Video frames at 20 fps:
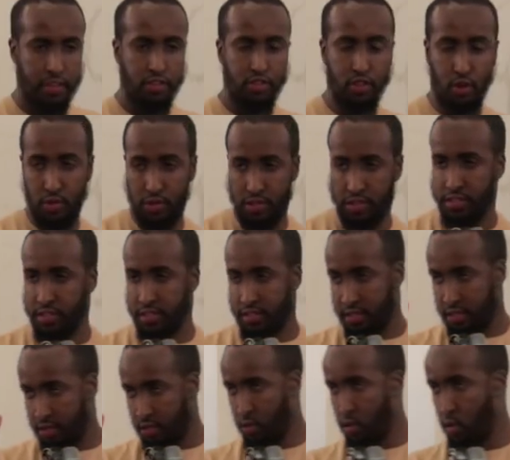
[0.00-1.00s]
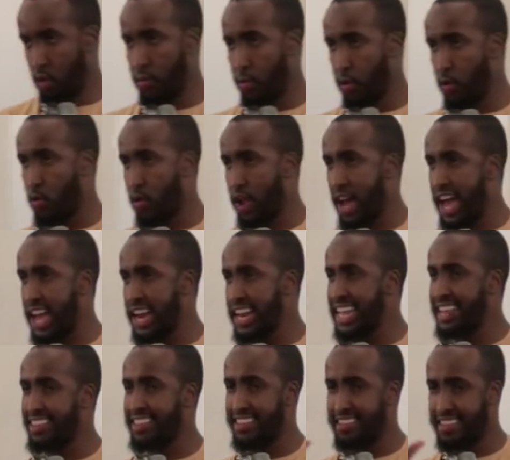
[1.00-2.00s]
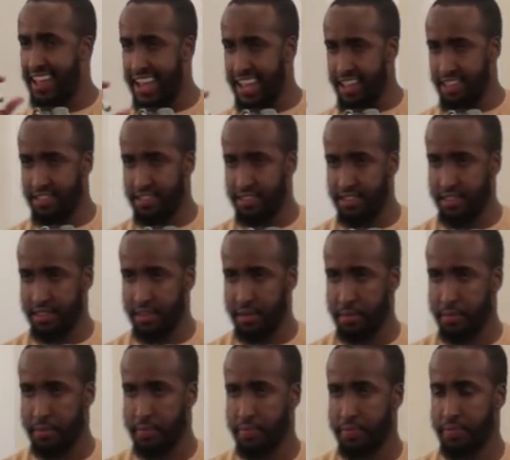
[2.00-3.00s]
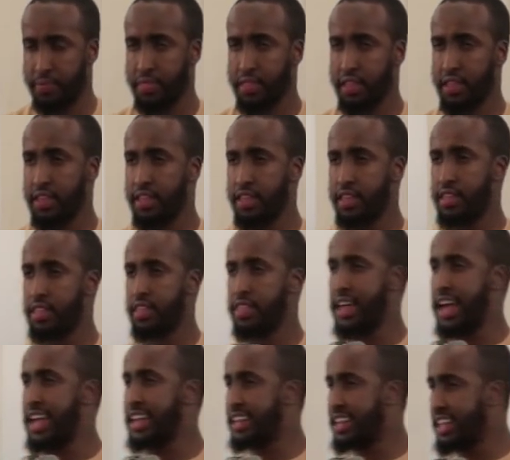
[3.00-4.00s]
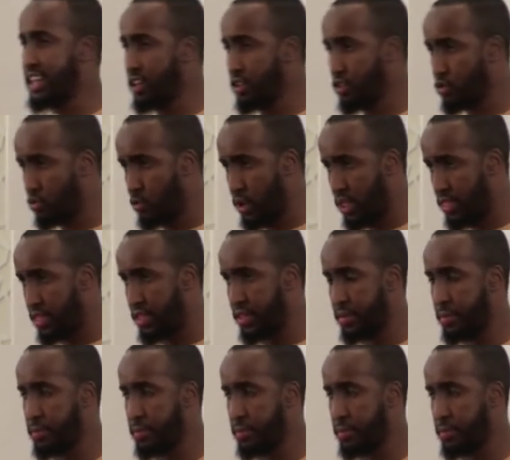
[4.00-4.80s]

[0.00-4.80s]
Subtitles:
so ulum al-Quran is a science that deals with